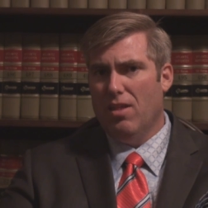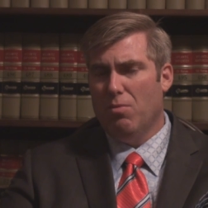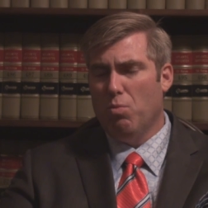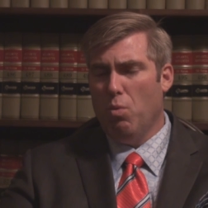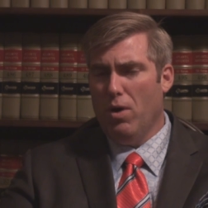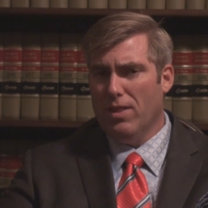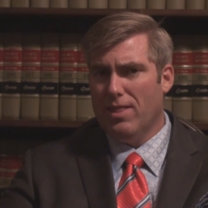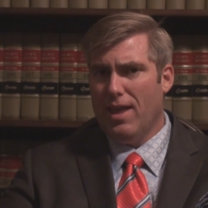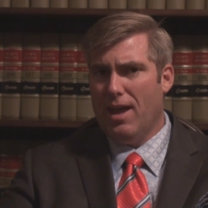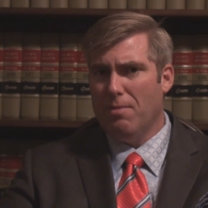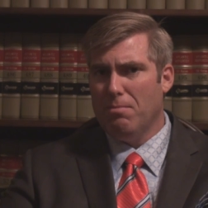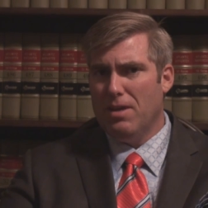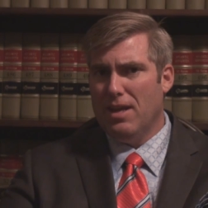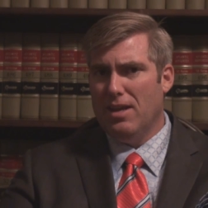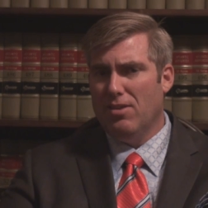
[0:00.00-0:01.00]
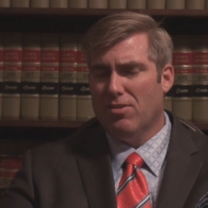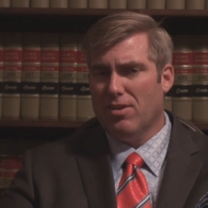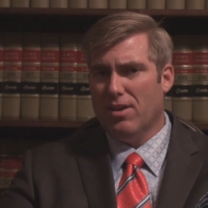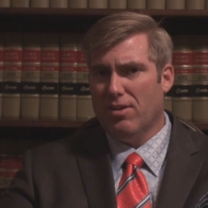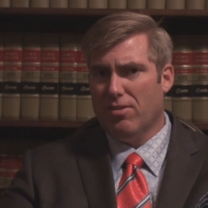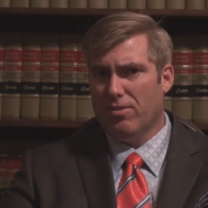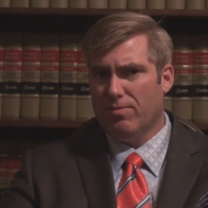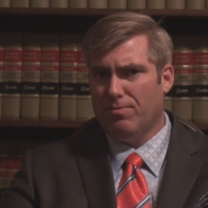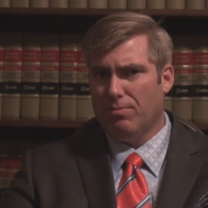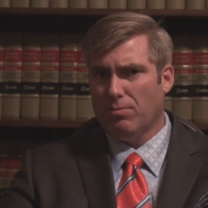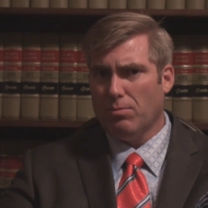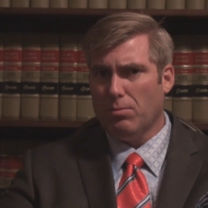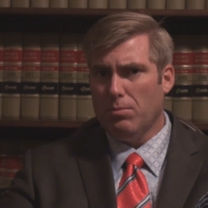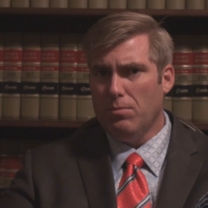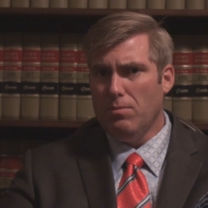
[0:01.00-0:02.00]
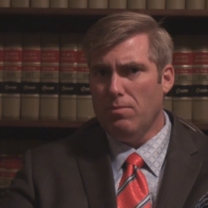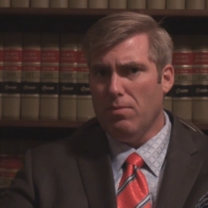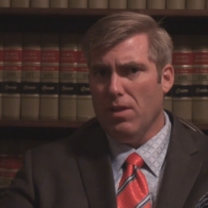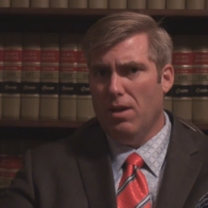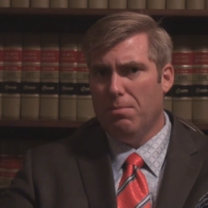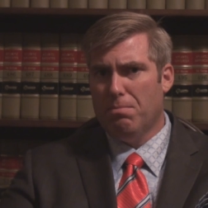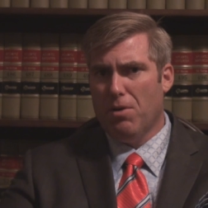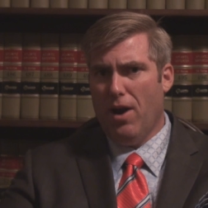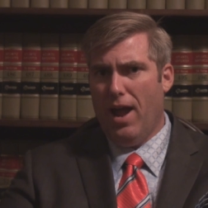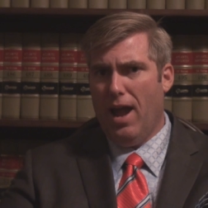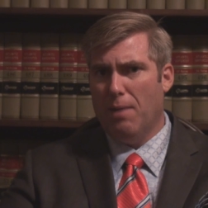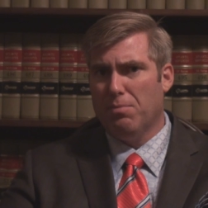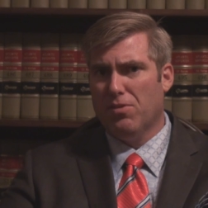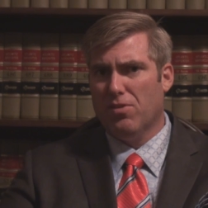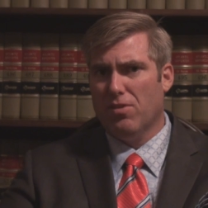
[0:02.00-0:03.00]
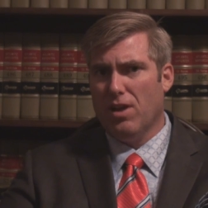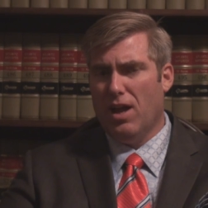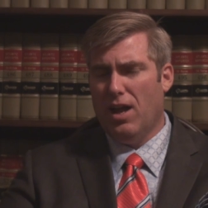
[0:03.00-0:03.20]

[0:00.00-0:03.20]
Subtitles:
What that means is perhaps